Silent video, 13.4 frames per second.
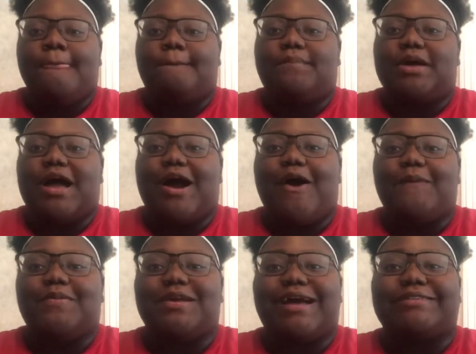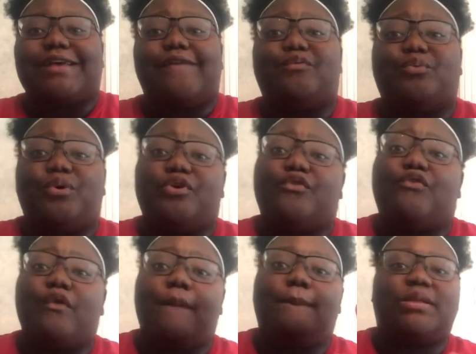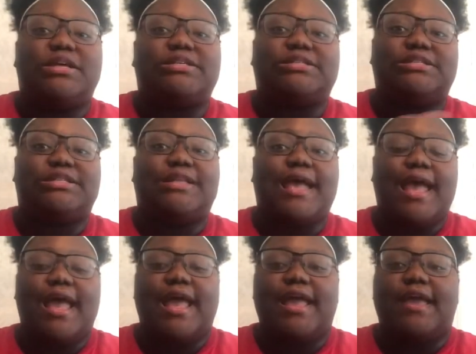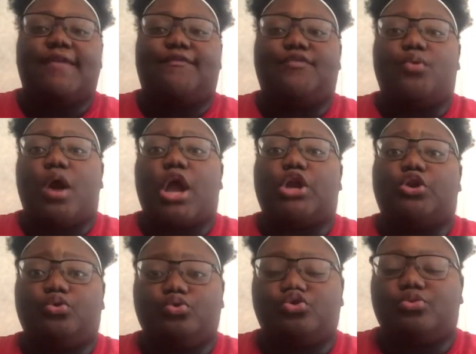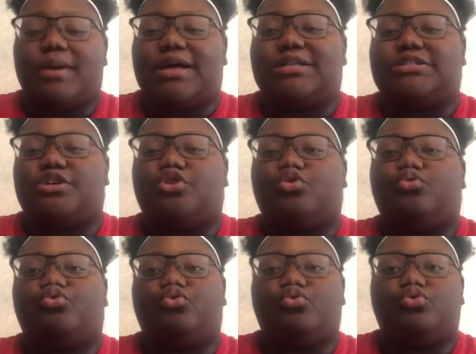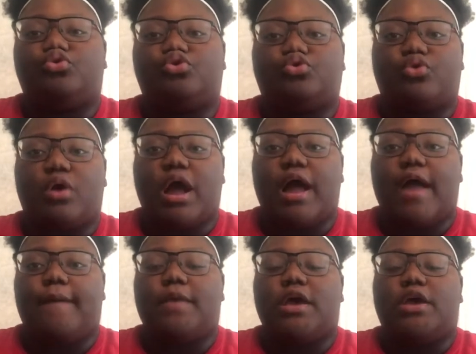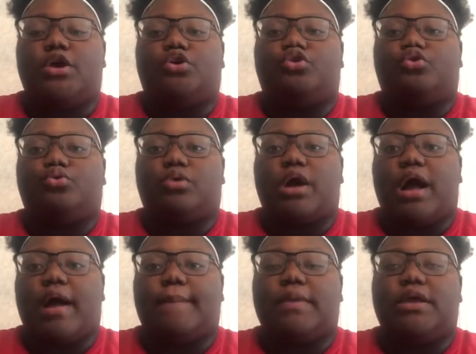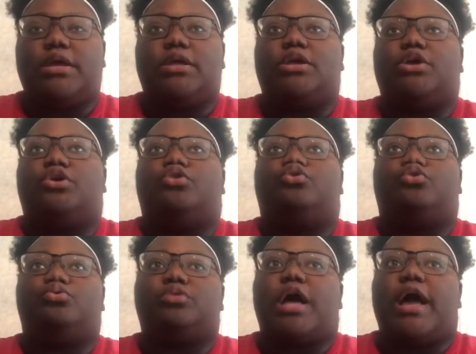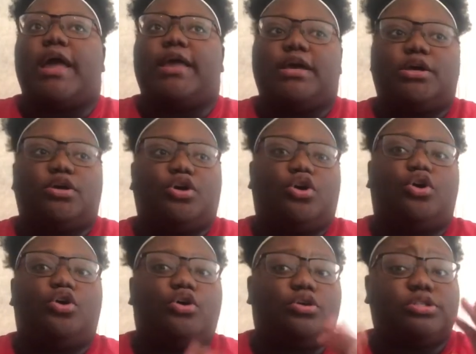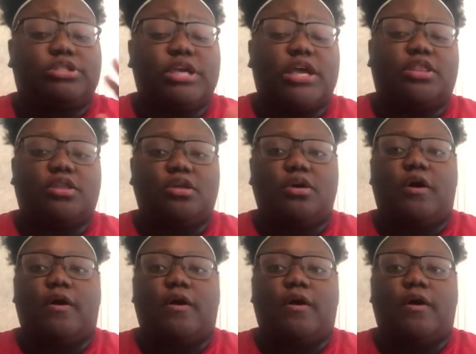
but i hope you guys have a wonderful and blessed day if you are new to my channel do subscribe do comment do like check the